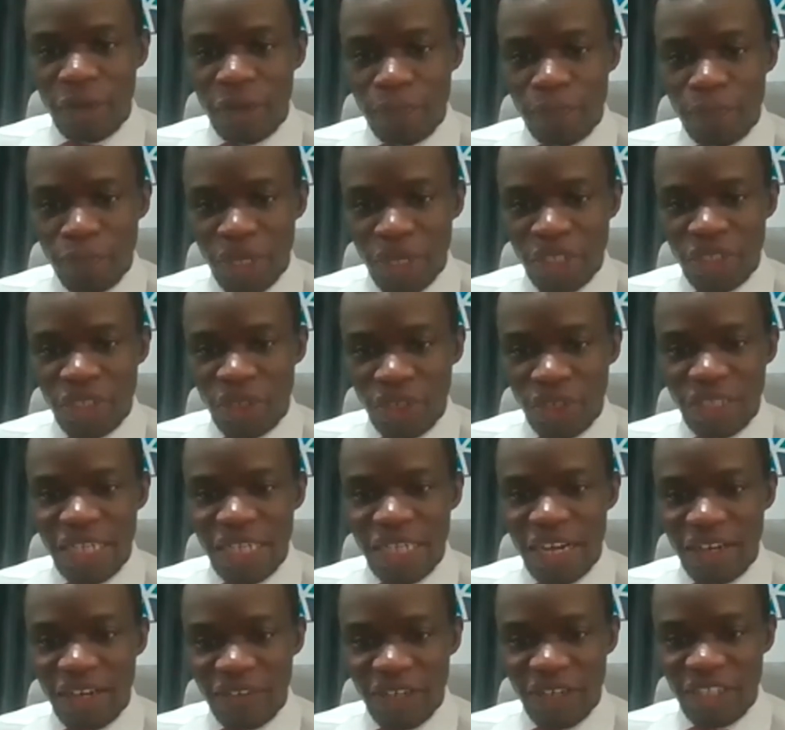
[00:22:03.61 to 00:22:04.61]
based on their
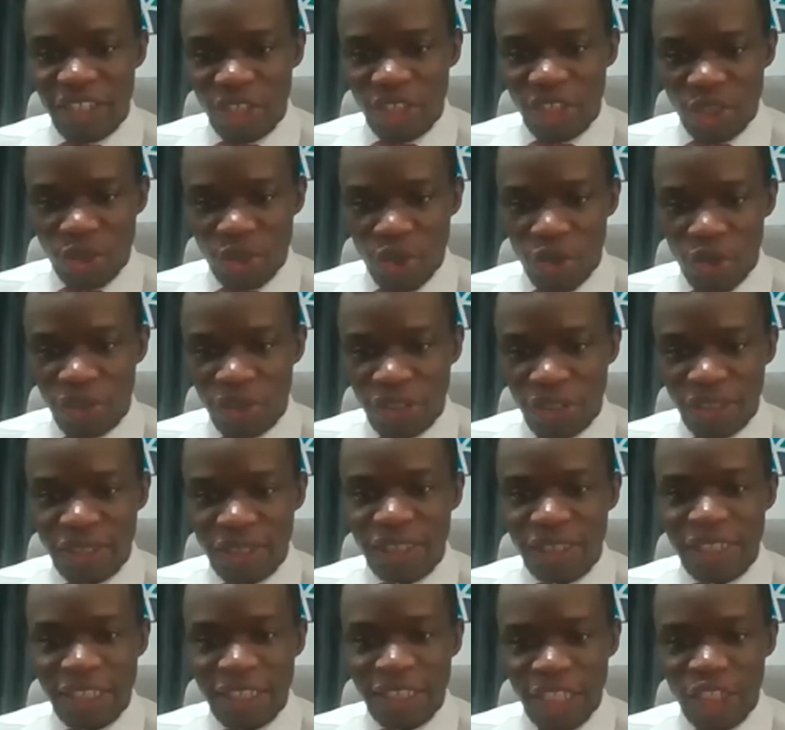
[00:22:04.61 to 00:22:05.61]
credit scoring,
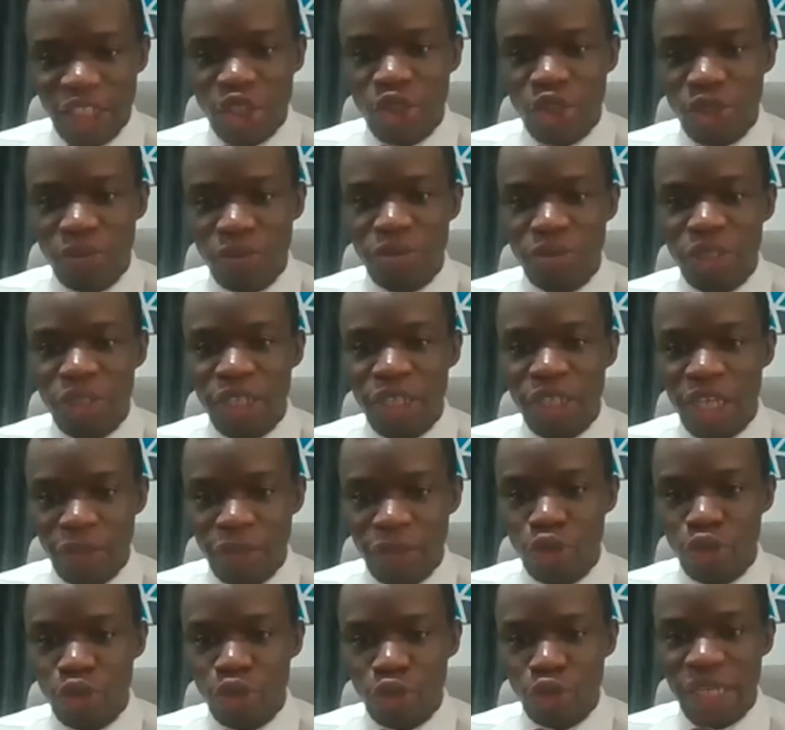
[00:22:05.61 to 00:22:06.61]
they should be
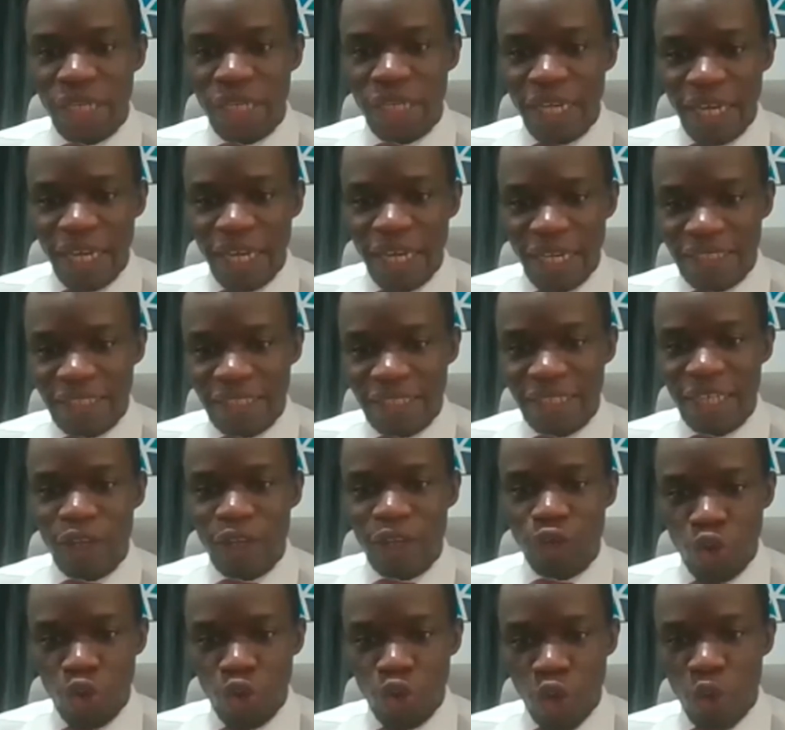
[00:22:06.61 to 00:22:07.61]
able to get
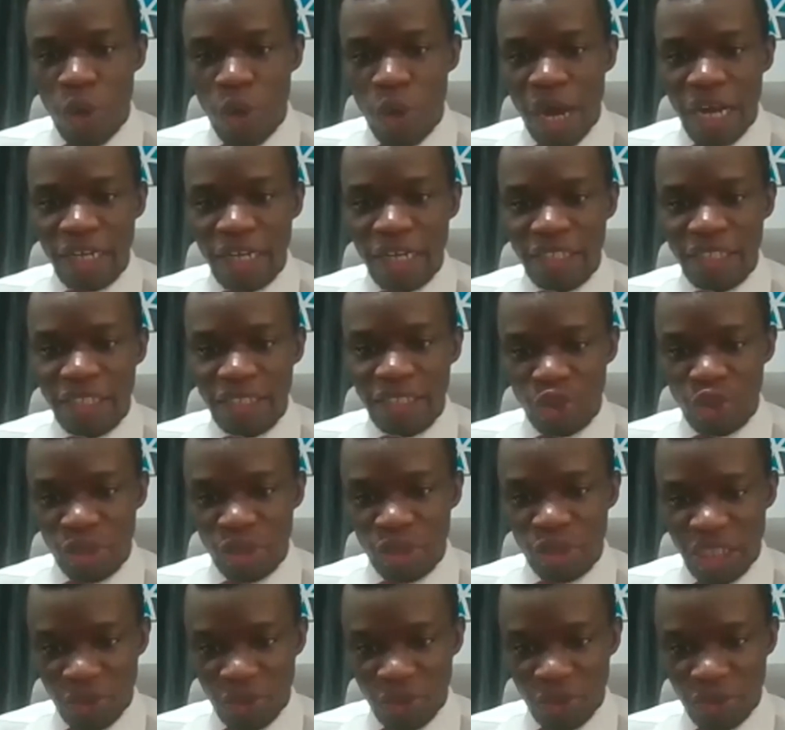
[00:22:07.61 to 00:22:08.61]
lower
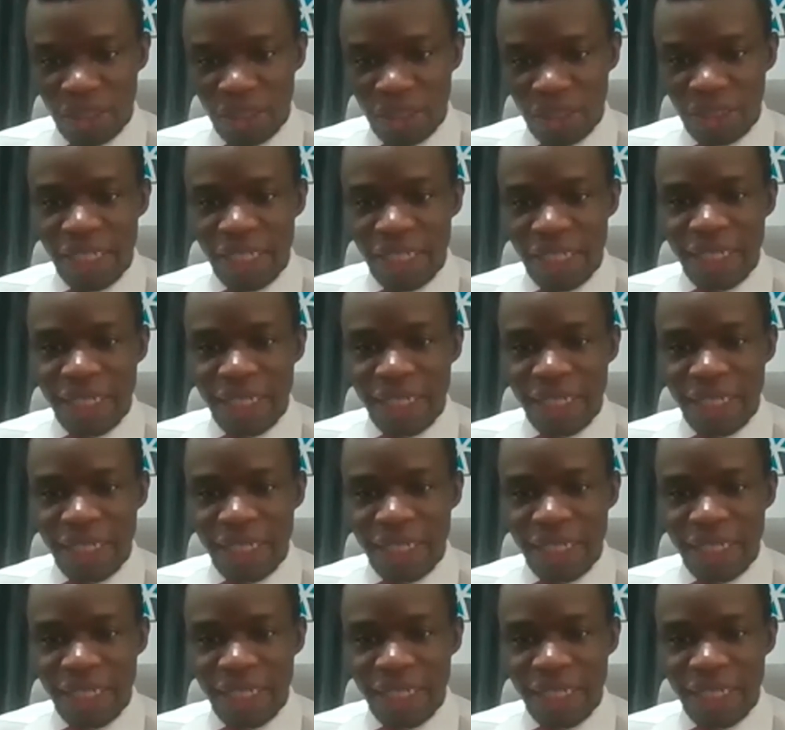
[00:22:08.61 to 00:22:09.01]
interest rates.